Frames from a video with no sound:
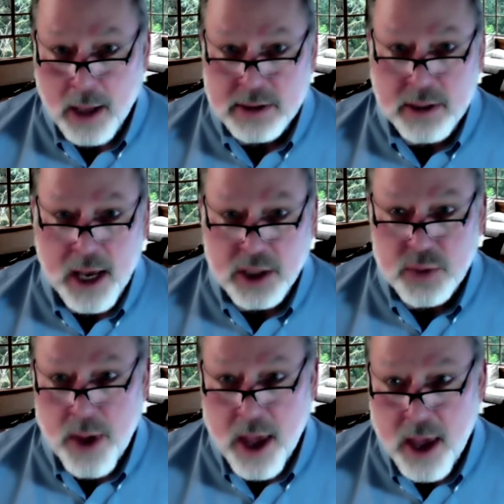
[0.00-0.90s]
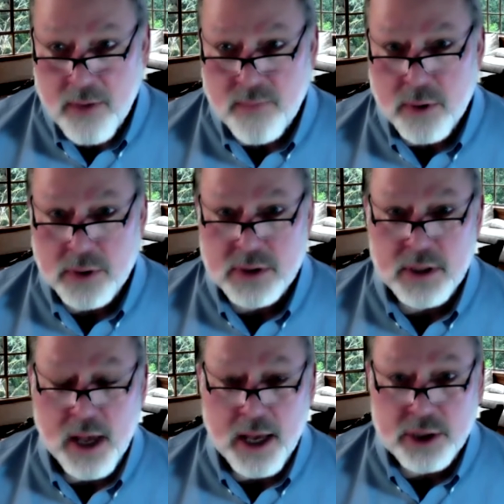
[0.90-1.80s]
slash behavior
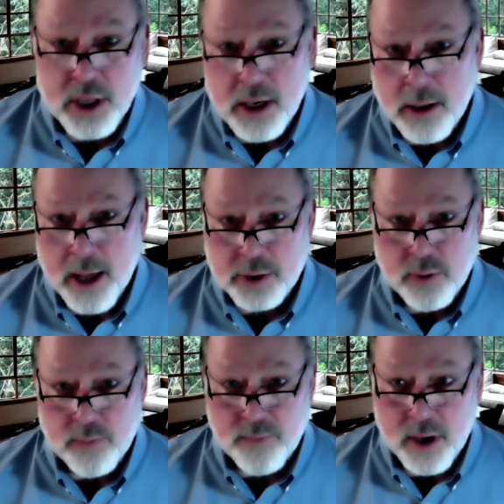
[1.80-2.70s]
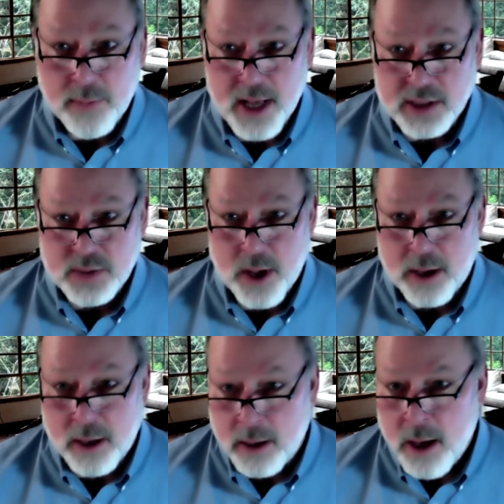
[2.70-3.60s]
slash intellectual freedom
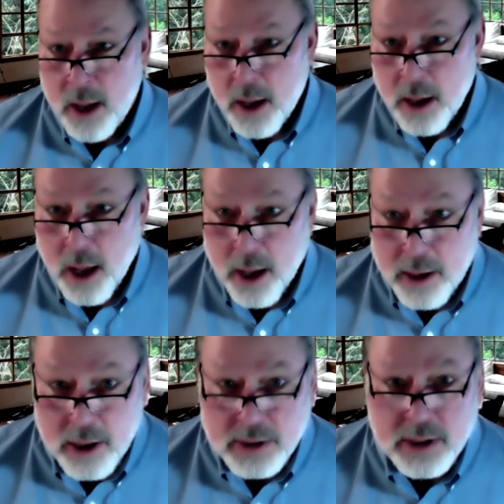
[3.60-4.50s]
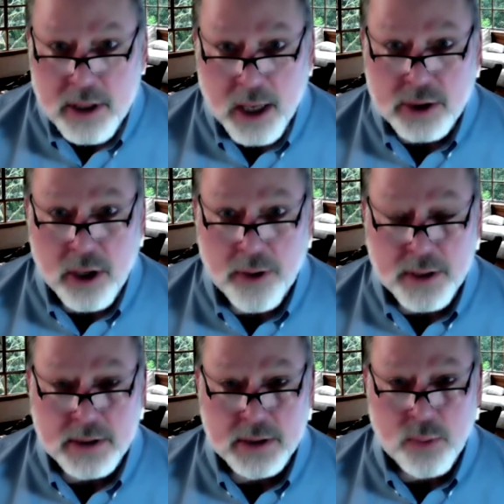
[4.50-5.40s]
aspect. And Kirsten touched on
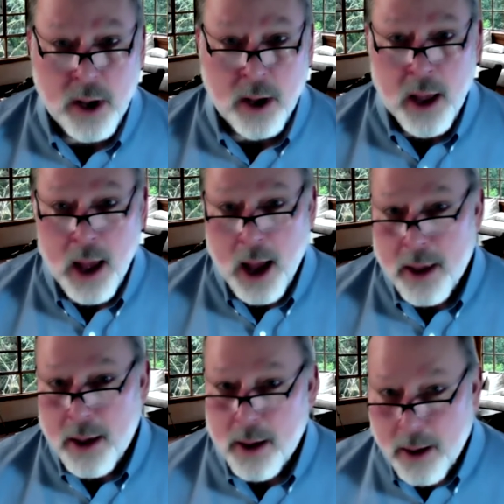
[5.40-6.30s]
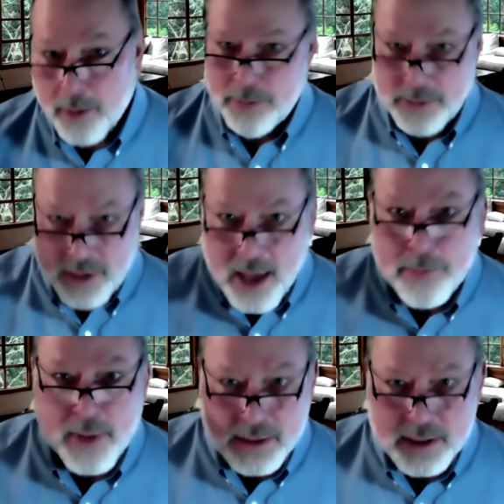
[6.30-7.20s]
this as well. I date
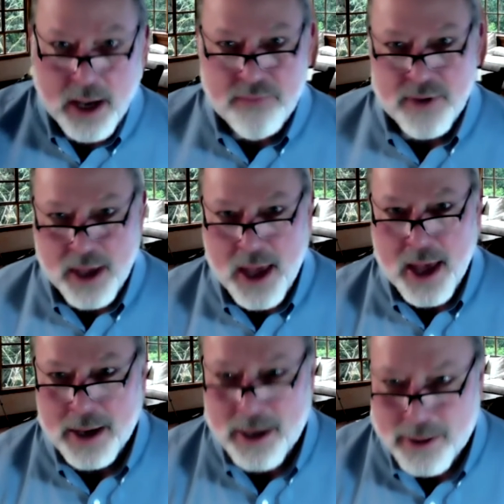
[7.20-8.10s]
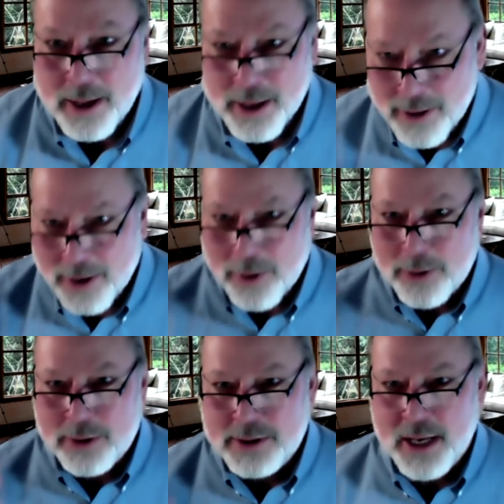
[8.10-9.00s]
myself again in the
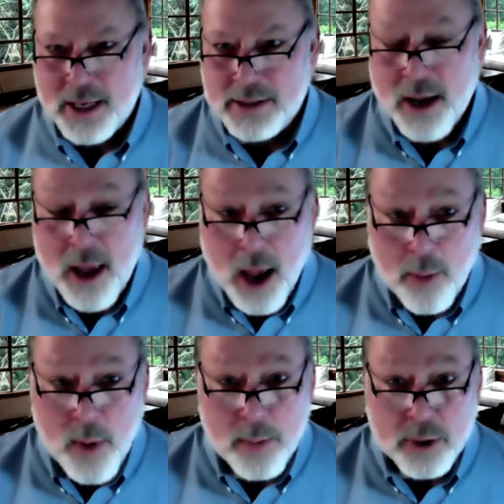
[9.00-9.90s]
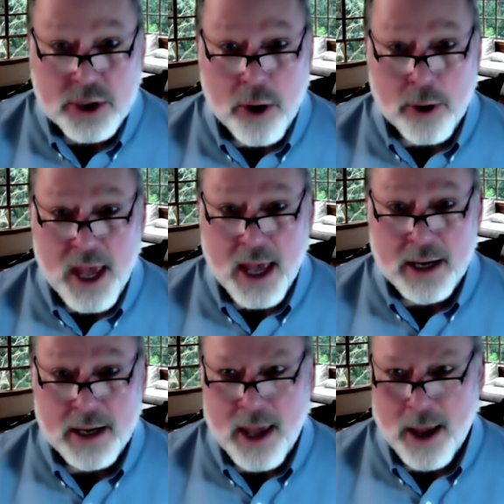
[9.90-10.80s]
older sense. I remember a show,
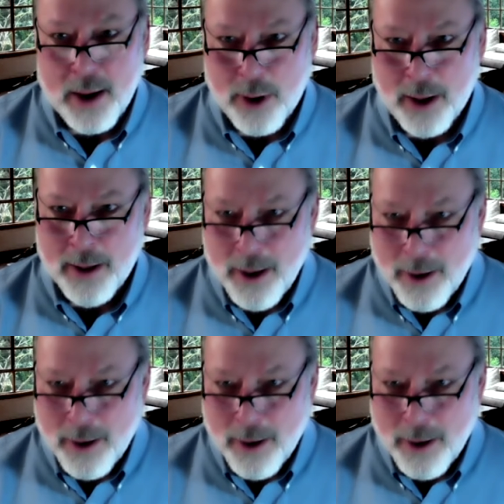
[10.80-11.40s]
Candid Camera,